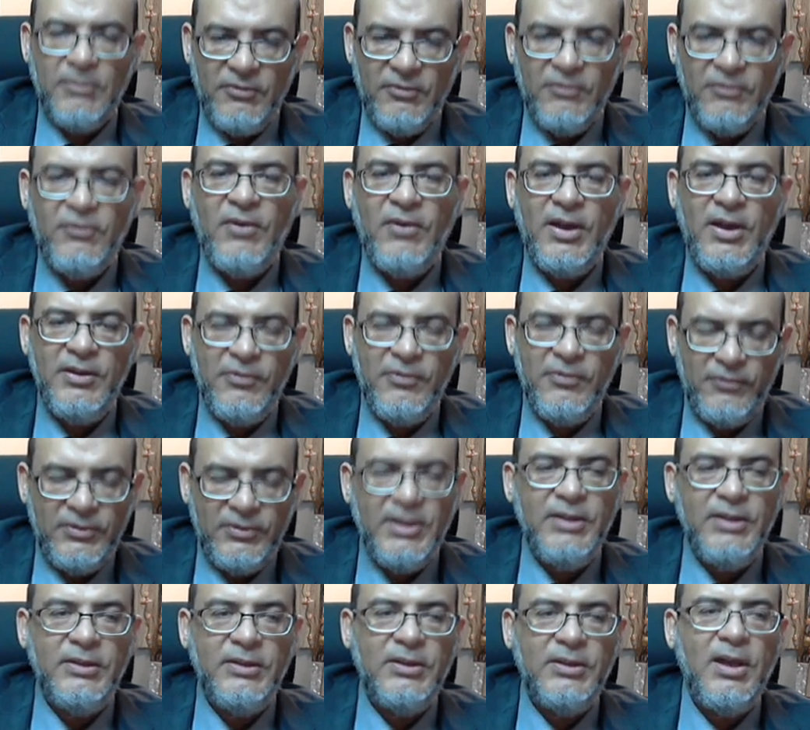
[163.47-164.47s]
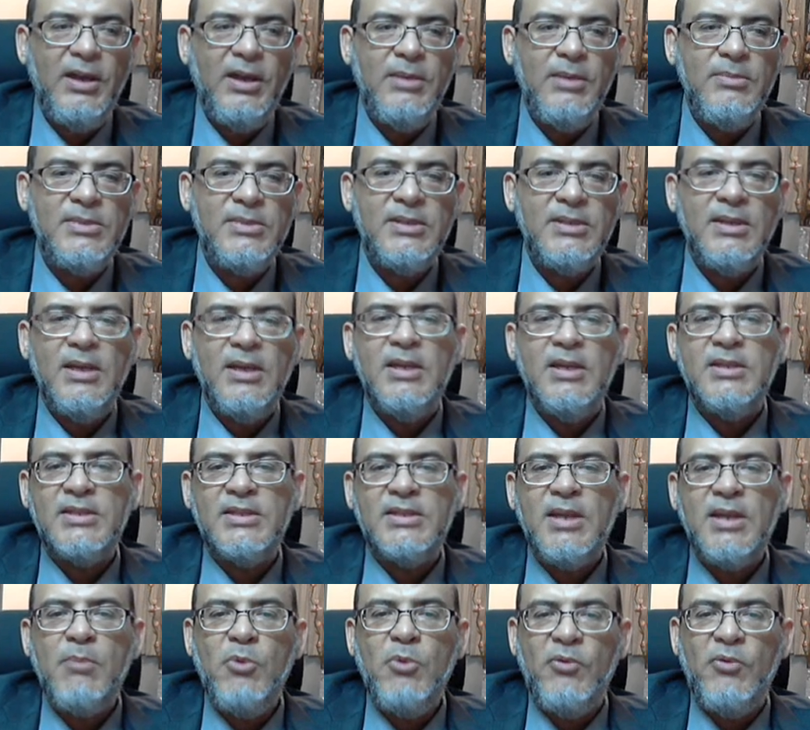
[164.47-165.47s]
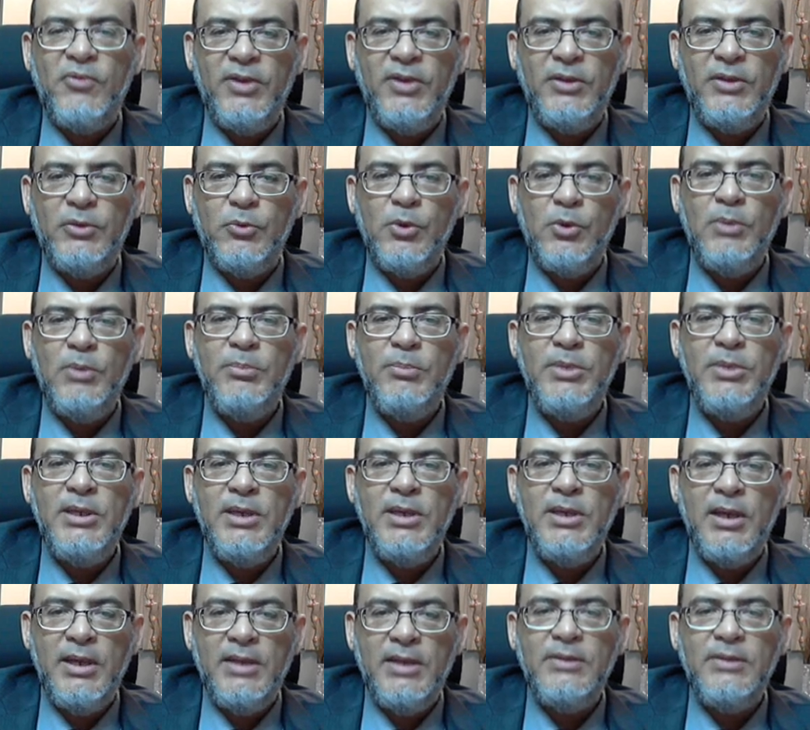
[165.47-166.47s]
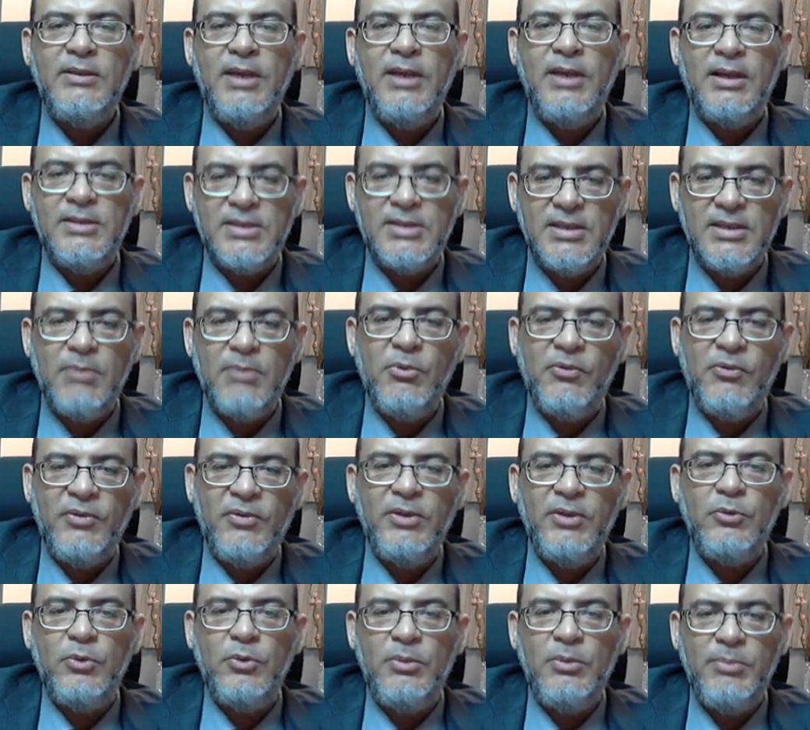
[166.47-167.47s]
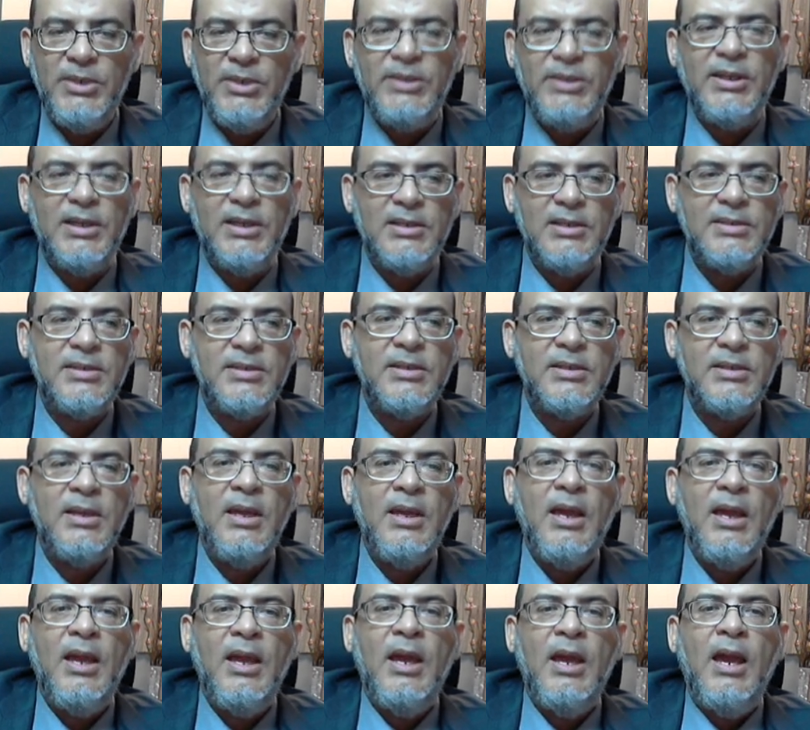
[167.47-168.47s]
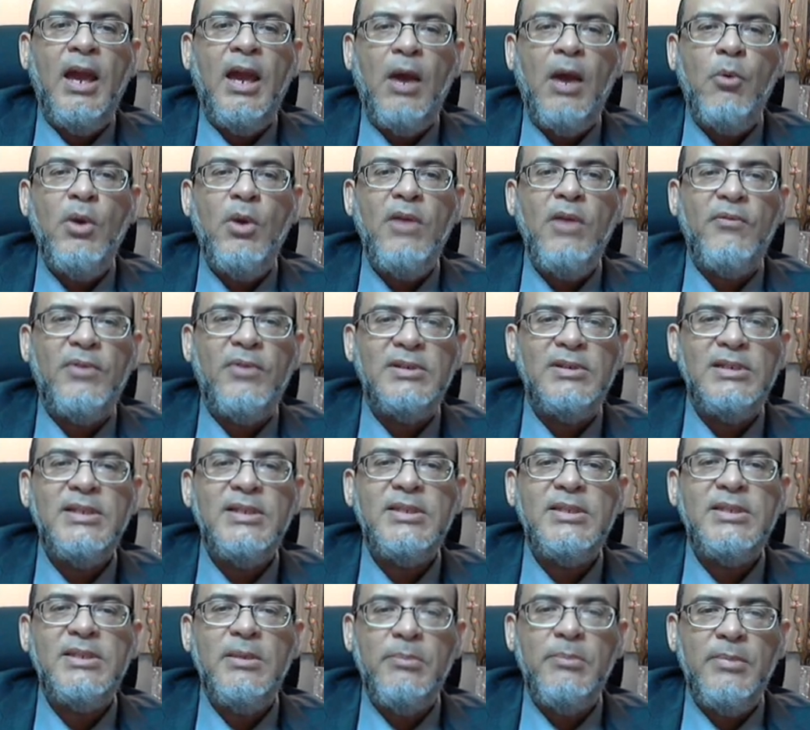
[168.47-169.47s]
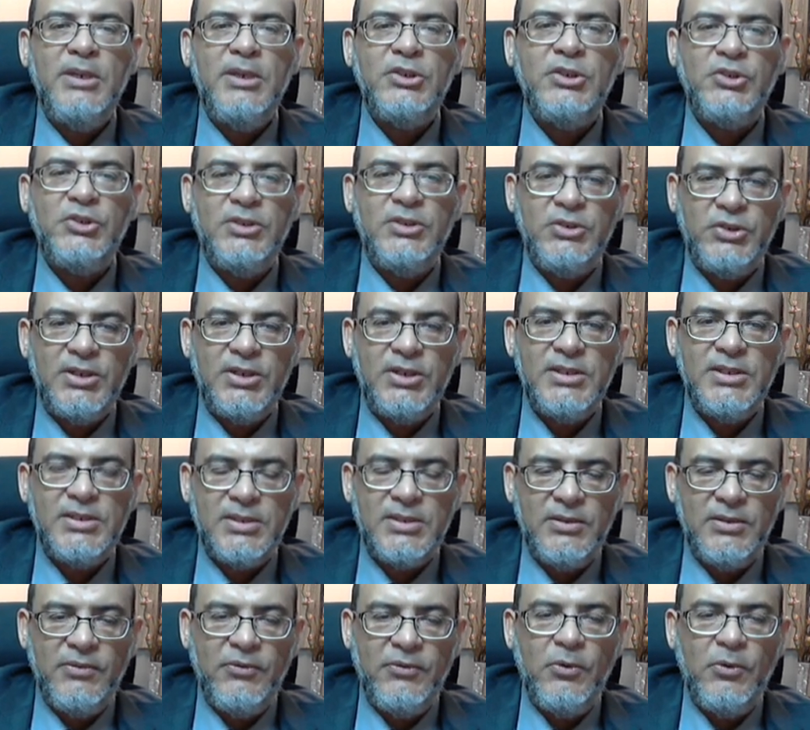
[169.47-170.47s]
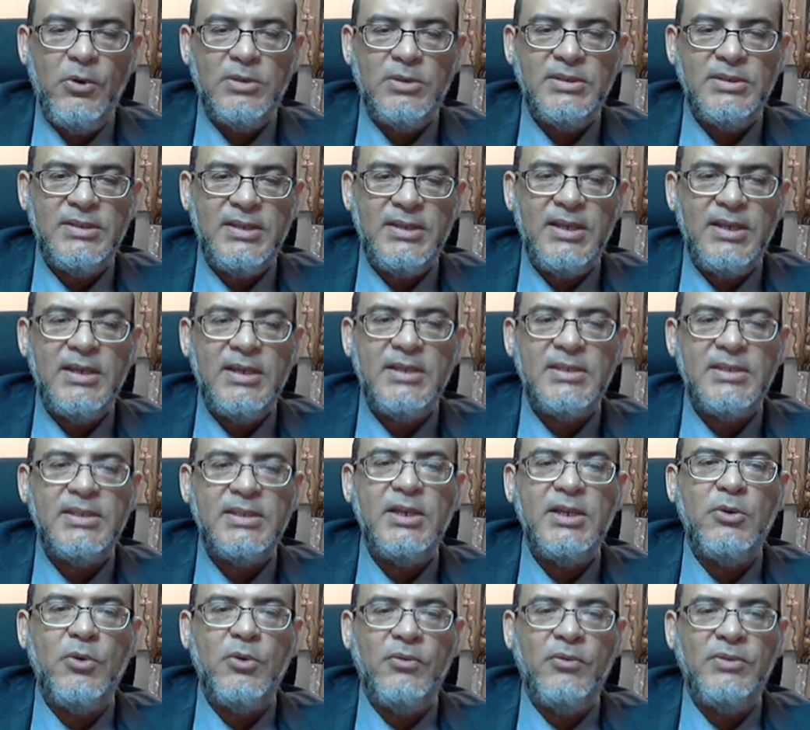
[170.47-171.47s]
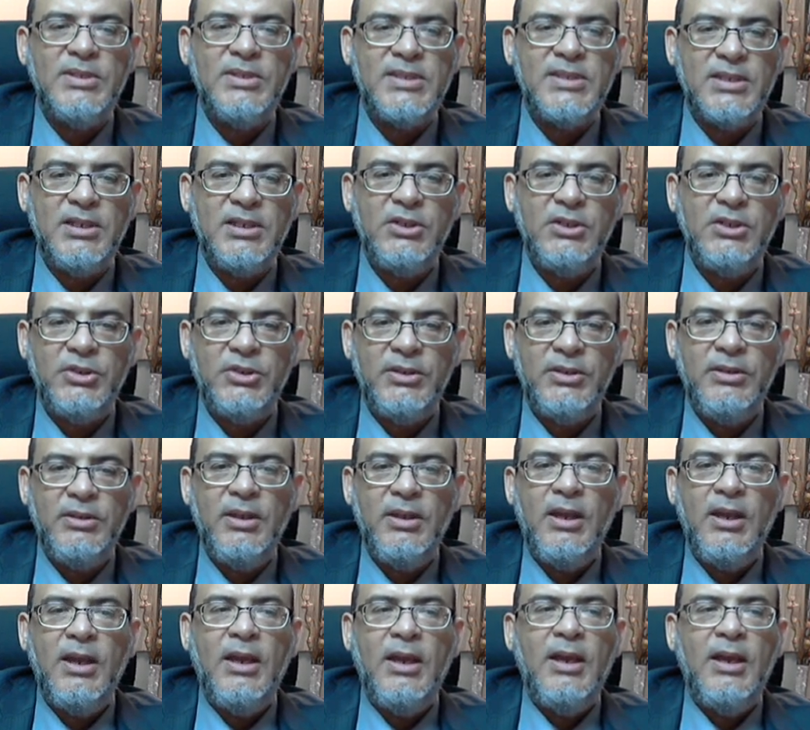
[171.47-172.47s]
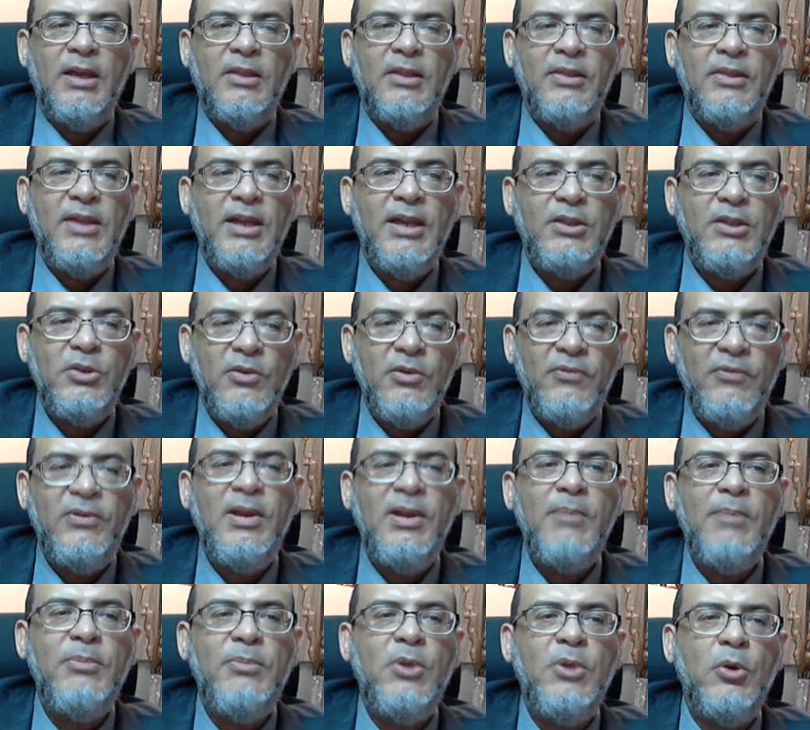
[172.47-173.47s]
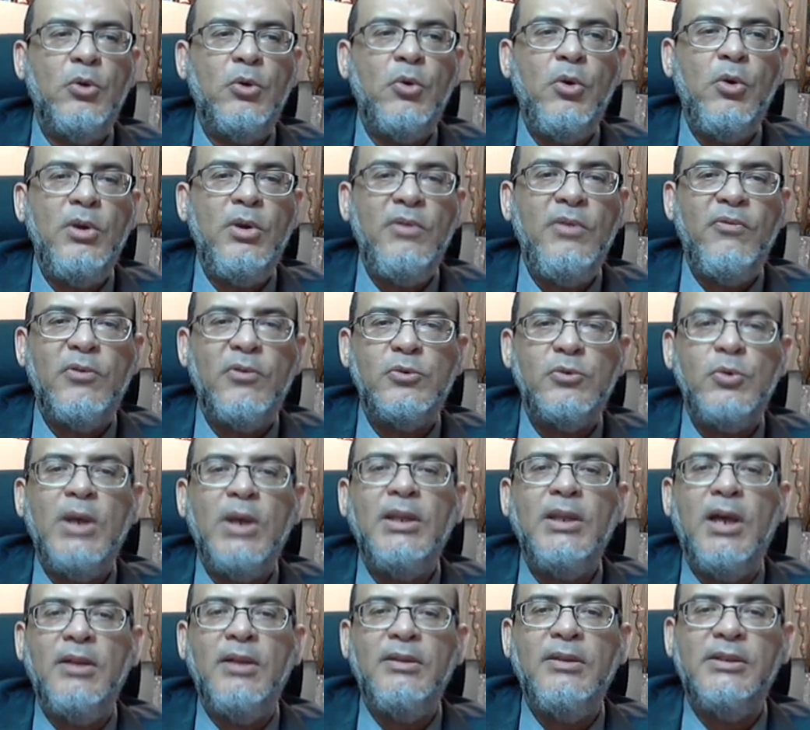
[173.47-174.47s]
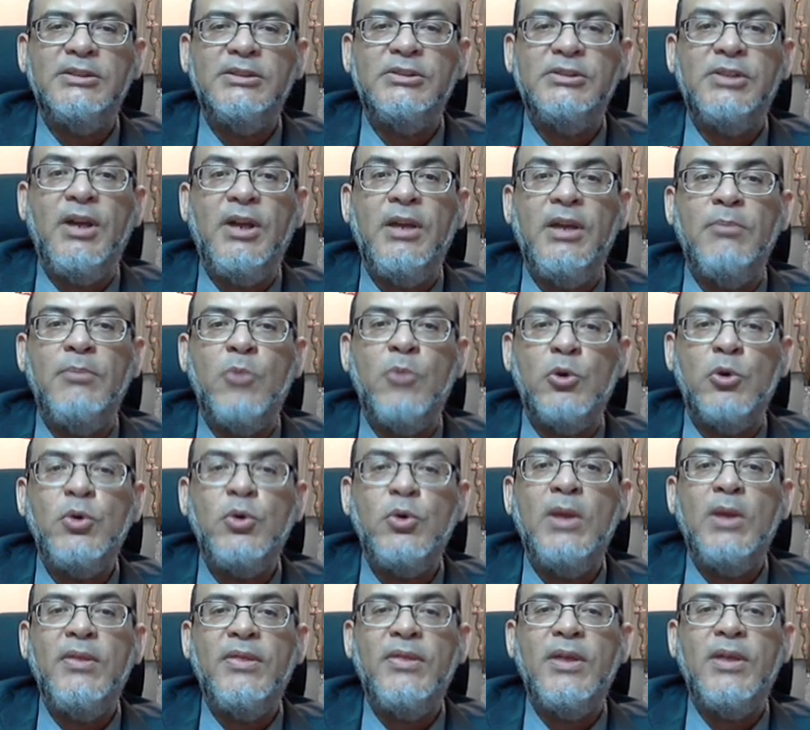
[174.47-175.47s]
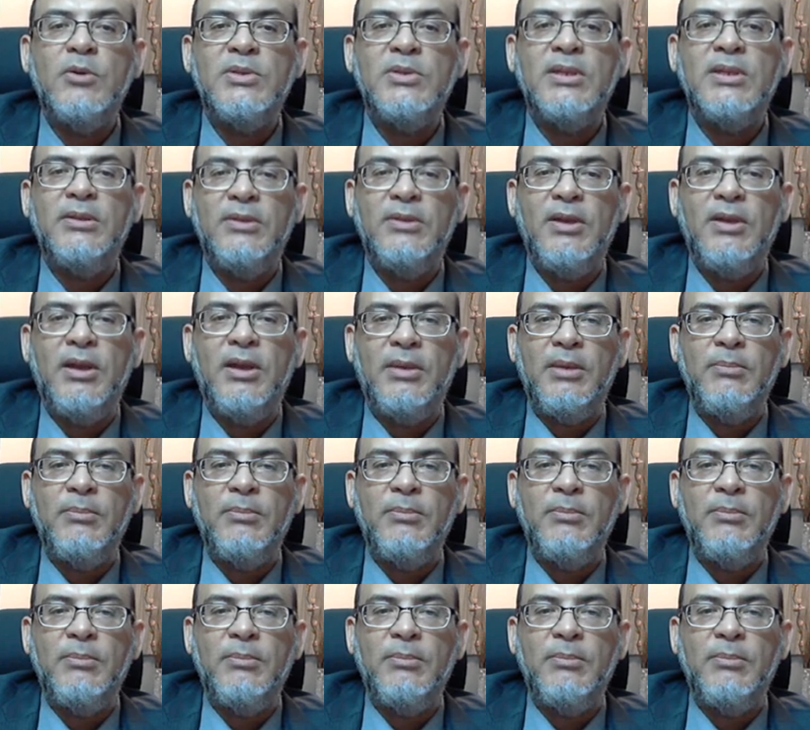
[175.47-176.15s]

5-10 times, some of it will be head and some of it will be tails. However, let's imagine, just for the sake of discussion, that you flipped a coin for 100 times or 1,000 times.